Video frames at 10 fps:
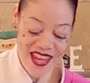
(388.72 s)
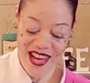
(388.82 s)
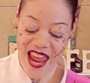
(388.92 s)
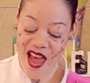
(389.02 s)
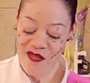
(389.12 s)

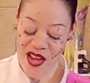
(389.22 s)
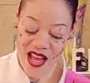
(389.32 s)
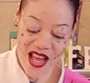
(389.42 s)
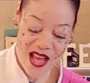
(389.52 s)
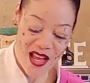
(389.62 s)
Can I have
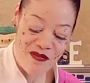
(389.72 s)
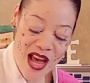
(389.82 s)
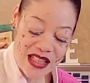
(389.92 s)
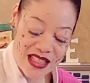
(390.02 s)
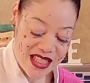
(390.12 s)
a
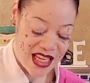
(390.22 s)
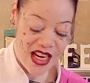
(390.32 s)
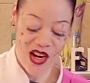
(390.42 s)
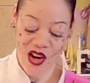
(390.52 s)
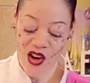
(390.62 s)

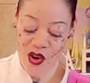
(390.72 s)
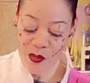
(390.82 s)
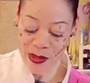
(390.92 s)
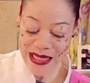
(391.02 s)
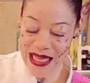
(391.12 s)
volunteer,
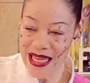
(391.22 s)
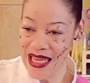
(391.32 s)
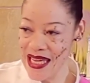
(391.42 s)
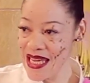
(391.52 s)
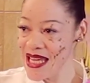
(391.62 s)

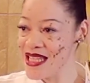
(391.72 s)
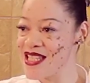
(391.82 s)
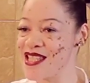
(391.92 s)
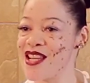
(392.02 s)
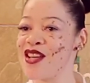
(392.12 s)

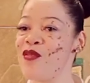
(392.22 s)
please?